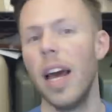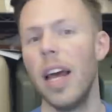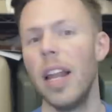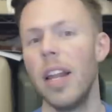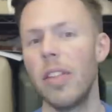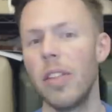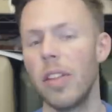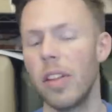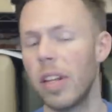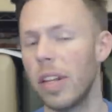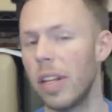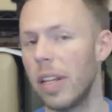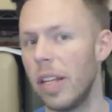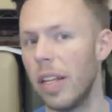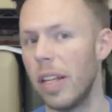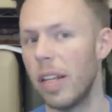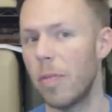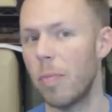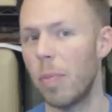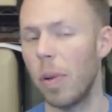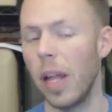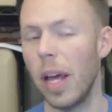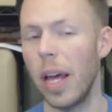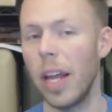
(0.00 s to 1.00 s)
And his,
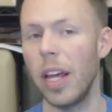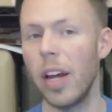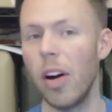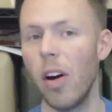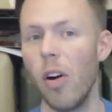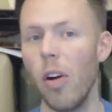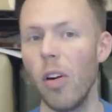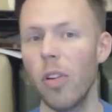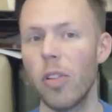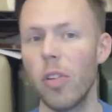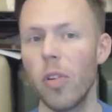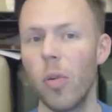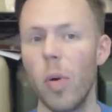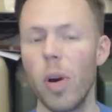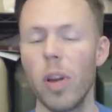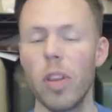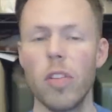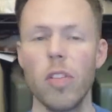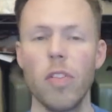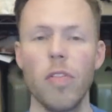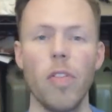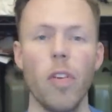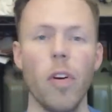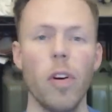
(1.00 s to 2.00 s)
his planning also
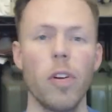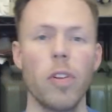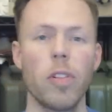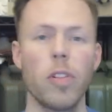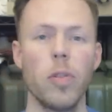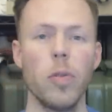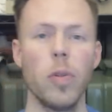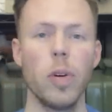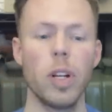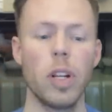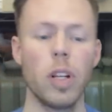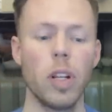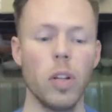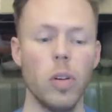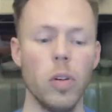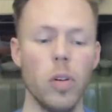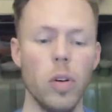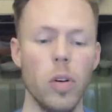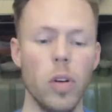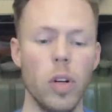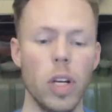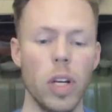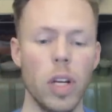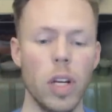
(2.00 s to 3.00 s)
went so far as to
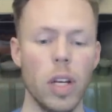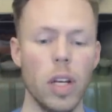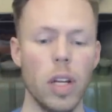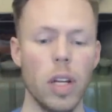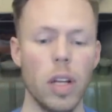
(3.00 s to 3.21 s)
include